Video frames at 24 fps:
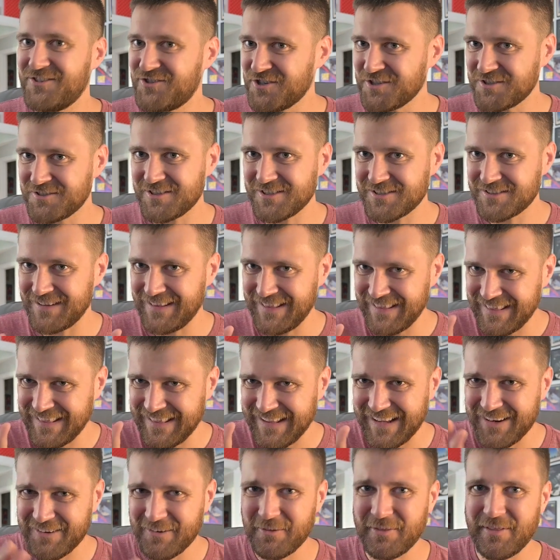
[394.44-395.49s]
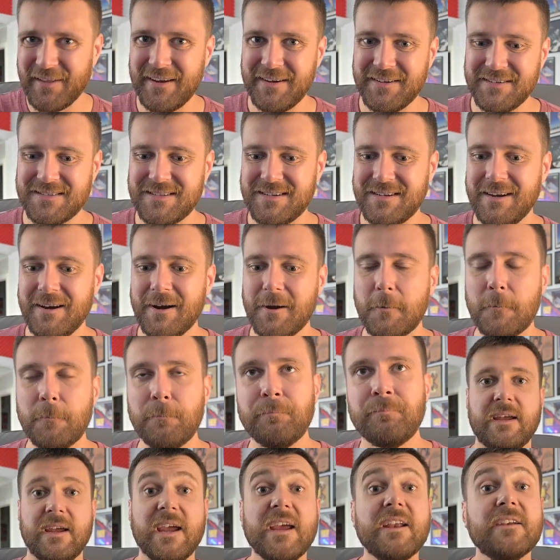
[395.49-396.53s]
Just little things, you know?
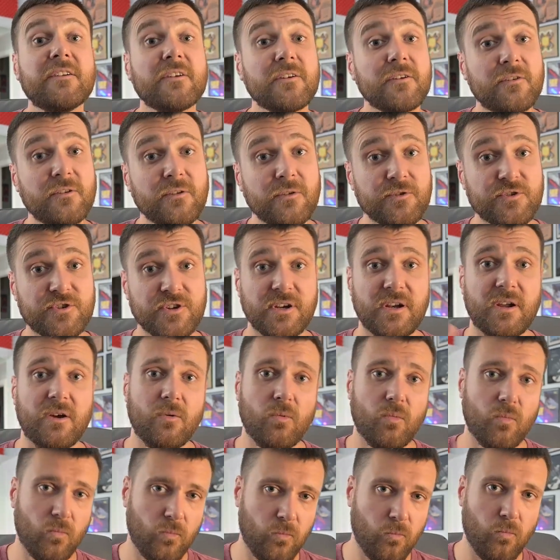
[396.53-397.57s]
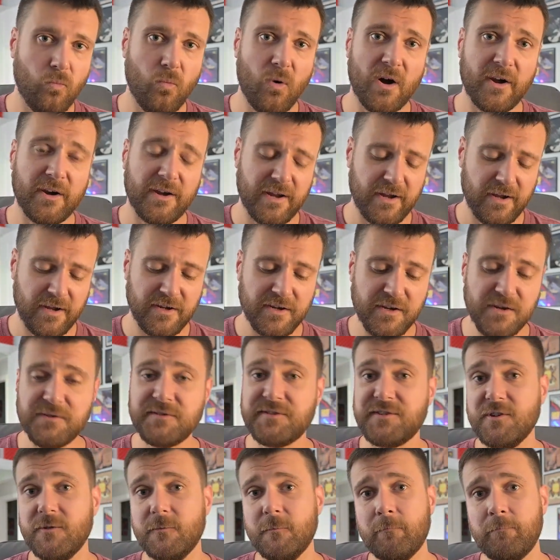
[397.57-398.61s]
In conclusion, 1,
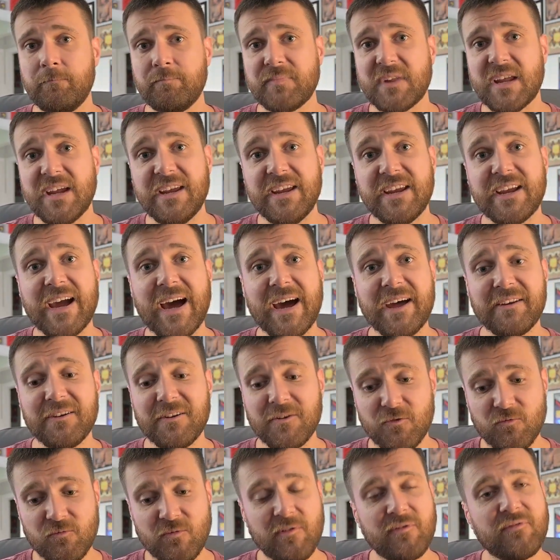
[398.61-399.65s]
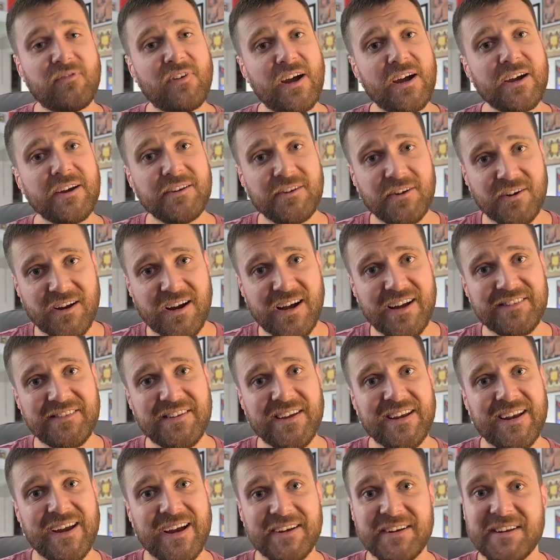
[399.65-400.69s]
YouTube. You gotta refine your
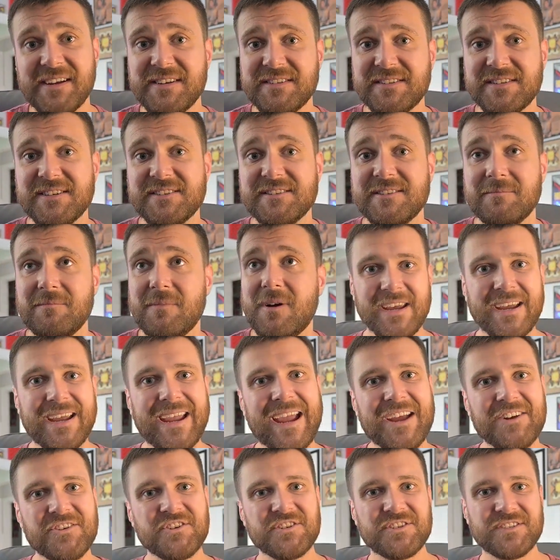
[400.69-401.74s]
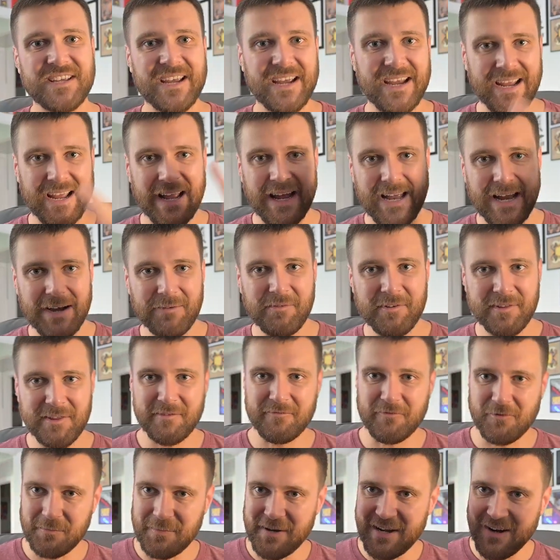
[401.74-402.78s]
Content ID system. You can't just say everything
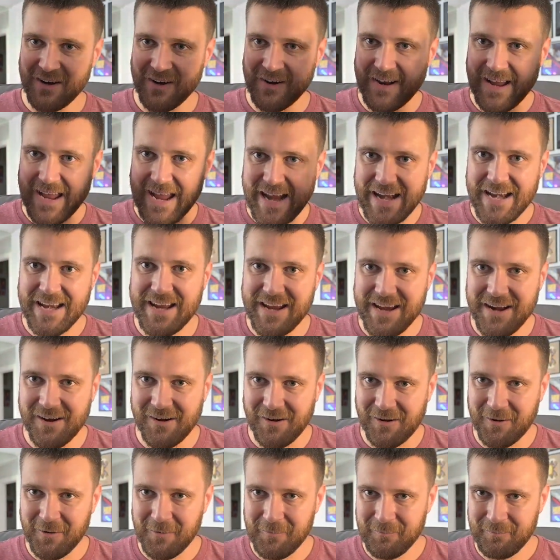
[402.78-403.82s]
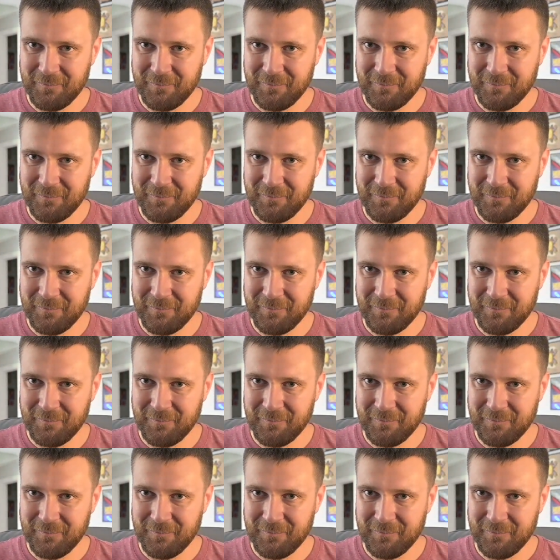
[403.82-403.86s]
from here and here